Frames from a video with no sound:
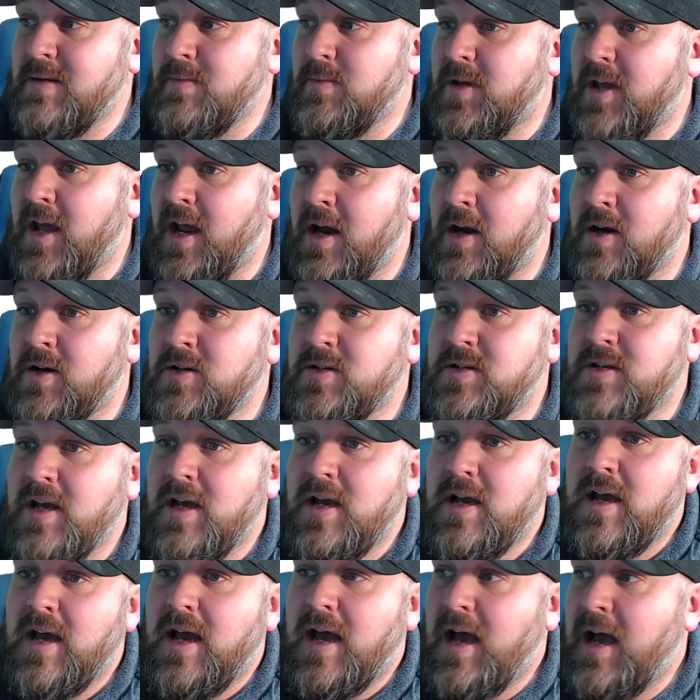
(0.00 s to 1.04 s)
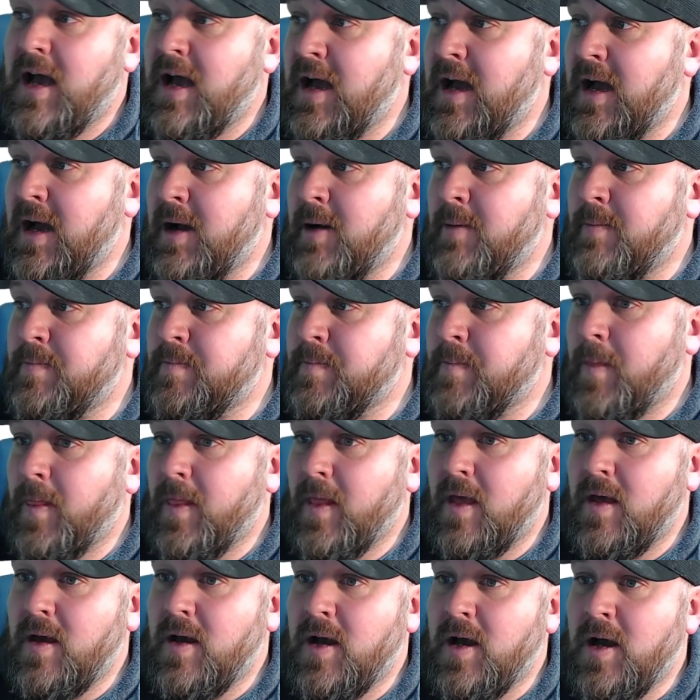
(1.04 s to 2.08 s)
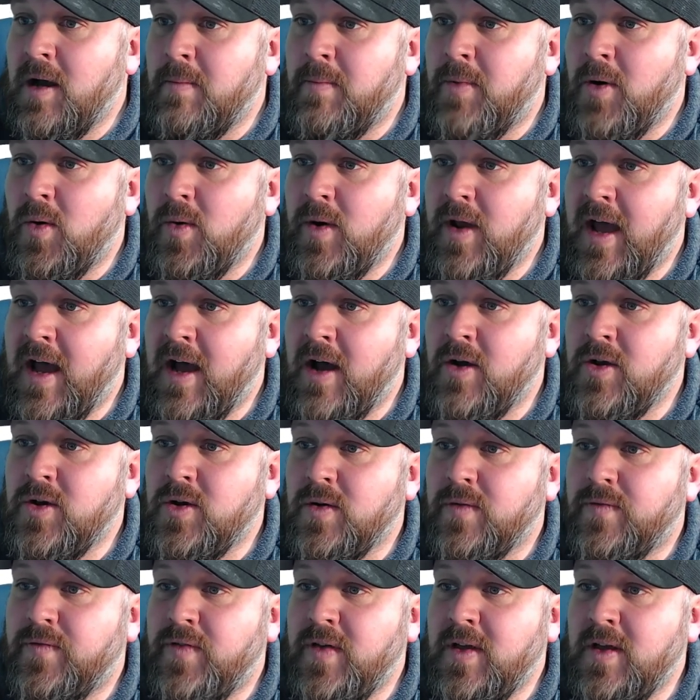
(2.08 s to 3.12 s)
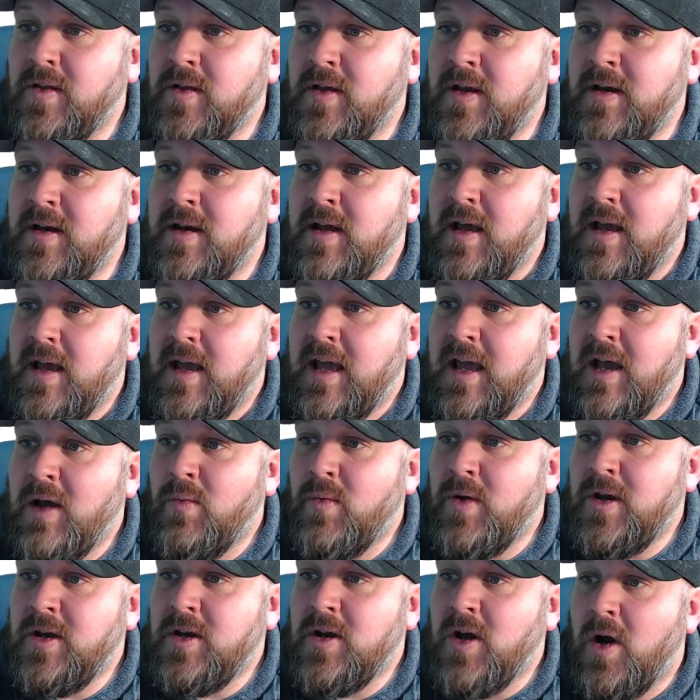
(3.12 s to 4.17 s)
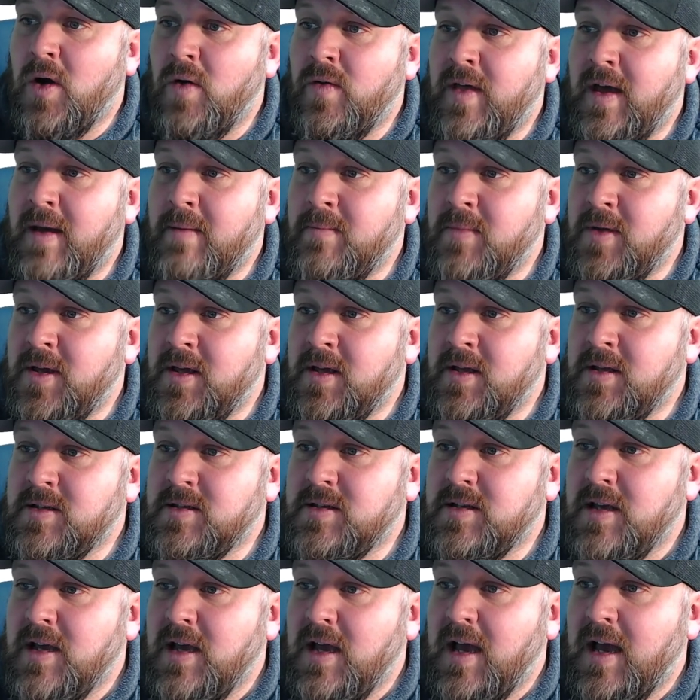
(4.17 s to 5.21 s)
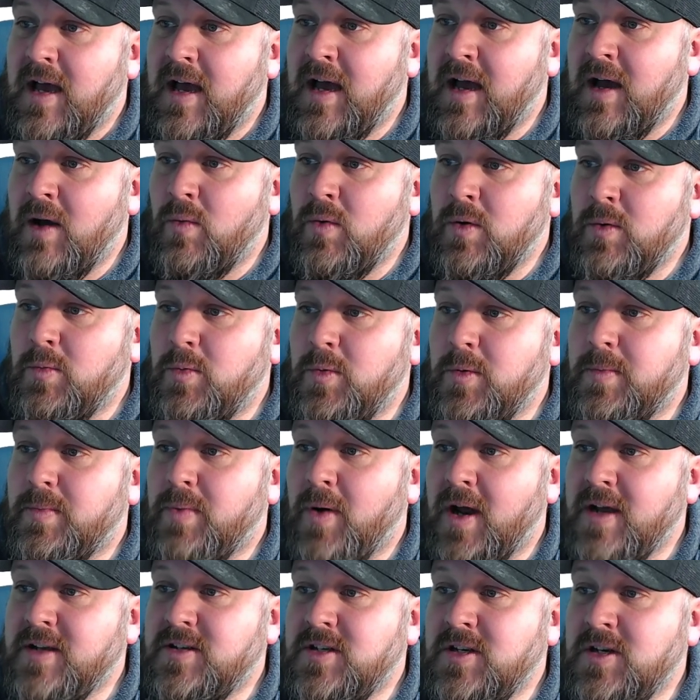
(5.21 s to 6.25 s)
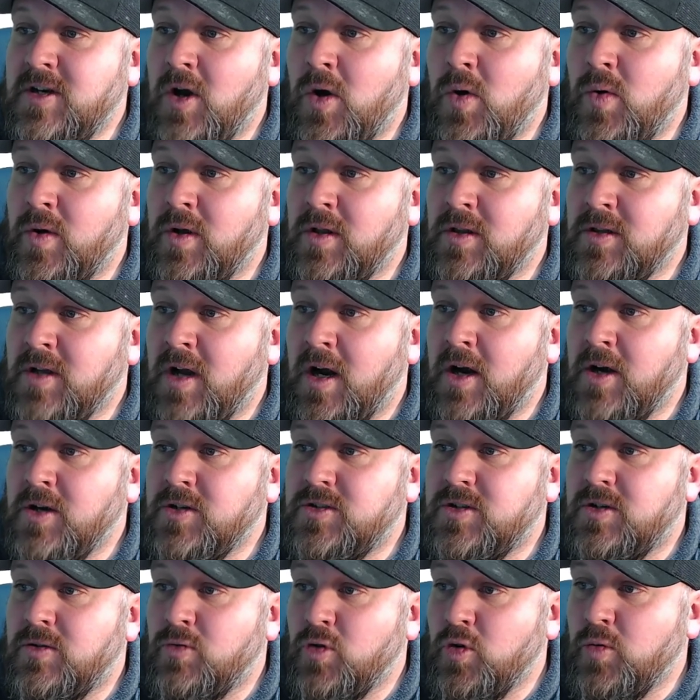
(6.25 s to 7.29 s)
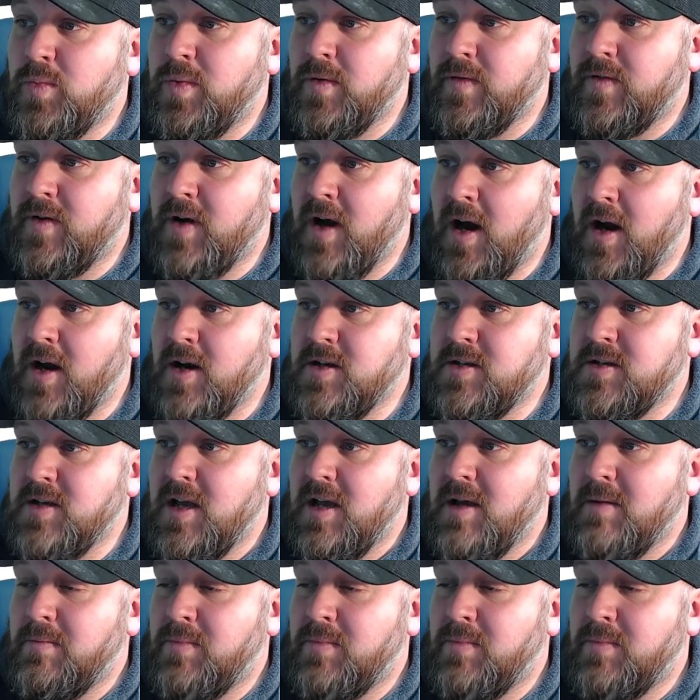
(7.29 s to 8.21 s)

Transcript: cares about how you're feeling, and we know that means we will be pricing out a large group of cards.